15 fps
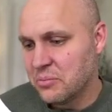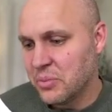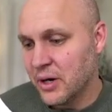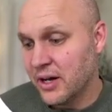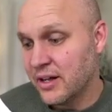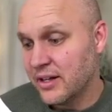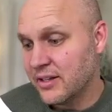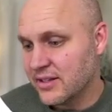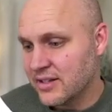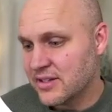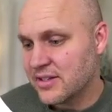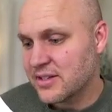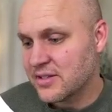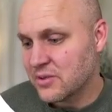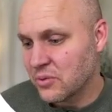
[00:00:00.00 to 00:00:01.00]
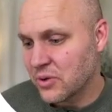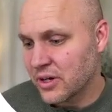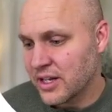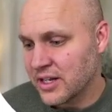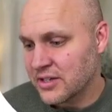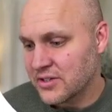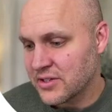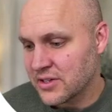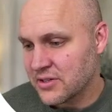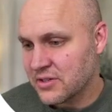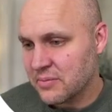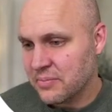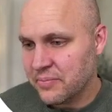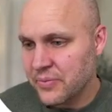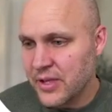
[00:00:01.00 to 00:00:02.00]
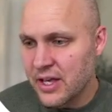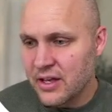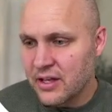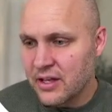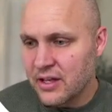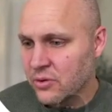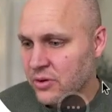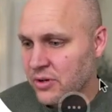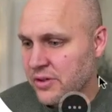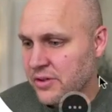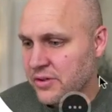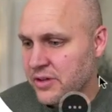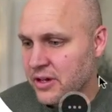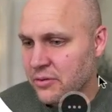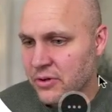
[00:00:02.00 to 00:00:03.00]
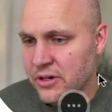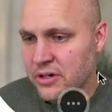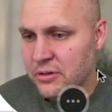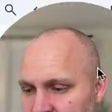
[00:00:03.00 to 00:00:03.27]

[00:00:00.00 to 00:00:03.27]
but this is a working system. The one other thing I wanted